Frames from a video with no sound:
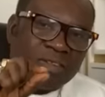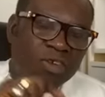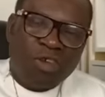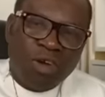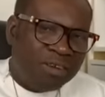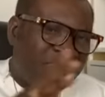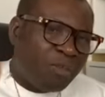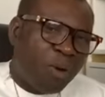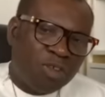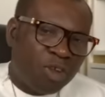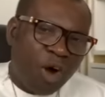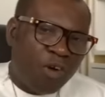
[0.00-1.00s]
grass, you don't
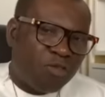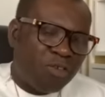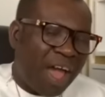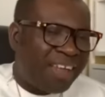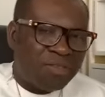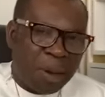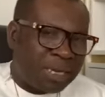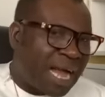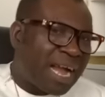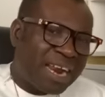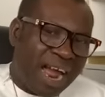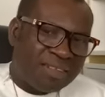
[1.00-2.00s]
dispose it off,
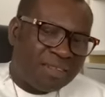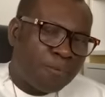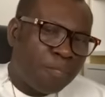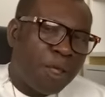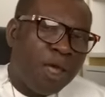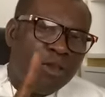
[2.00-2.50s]
special grass.